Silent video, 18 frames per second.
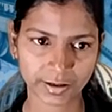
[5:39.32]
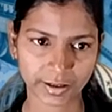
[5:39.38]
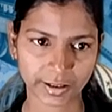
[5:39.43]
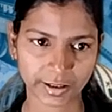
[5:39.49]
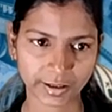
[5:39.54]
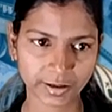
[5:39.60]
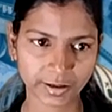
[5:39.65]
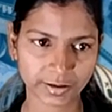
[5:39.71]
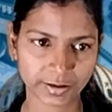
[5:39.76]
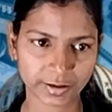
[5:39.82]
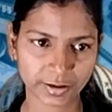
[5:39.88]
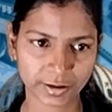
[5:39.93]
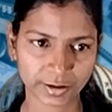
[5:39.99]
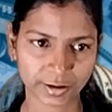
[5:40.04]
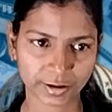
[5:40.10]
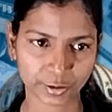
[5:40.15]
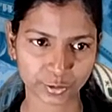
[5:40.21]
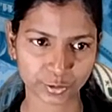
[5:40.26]
and
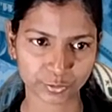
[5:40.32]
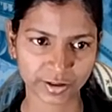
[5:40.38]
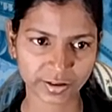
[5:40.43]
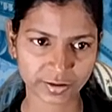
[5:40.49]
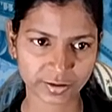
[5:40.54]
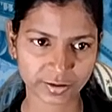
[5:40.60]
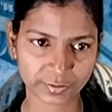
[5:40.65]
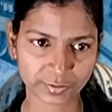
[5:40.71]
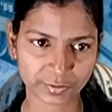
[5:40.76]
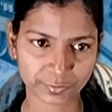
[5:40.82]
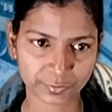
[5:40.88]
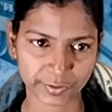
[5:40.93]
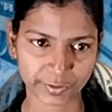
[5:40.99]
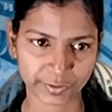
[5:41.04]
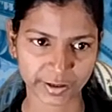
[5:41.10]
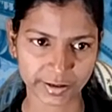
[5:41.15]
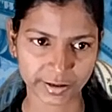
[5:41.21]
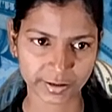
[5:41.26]
US
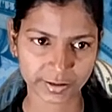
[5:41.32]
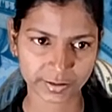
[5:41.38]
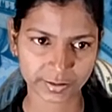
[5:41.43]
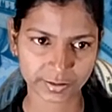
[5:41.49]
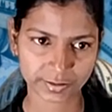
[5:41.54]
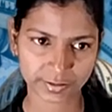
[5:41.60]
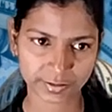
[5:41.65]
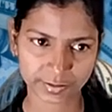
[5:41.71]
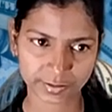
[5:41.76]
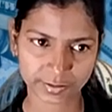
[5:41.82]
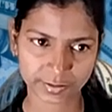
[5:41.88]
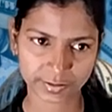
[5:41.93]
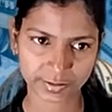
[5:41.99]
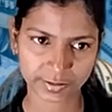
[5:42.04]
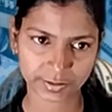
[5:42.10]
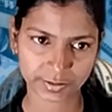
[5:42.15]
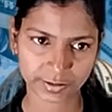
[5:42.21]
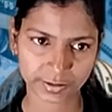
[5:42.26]
Fed
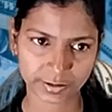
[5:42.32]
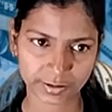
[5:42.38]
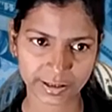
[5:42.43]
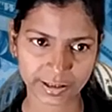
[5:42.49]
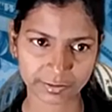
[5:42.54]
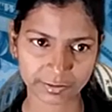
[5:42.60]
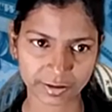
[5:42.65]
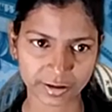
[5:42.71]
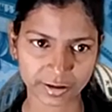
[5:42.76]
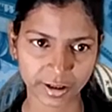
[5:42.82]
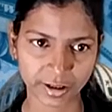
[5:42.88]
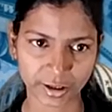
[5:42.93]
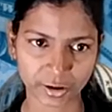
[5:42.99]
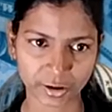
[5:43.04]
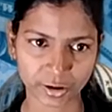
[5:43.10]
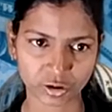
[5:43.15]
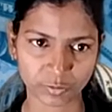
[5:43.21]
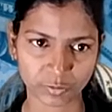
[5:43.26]
dealing with the
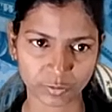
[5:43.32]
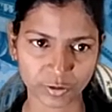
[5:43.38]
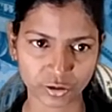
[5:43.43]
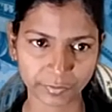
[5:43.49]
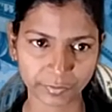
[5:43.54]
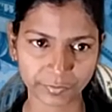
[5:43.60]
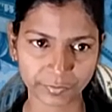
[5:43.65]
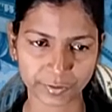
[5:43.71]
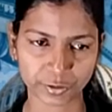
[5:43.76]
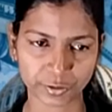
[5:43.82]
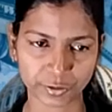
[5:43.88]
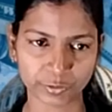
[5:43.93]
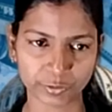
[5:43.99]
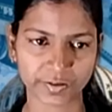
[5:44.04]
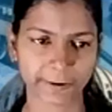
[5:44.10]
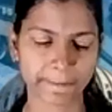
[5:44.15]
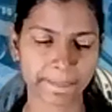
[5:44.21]
economy of USA.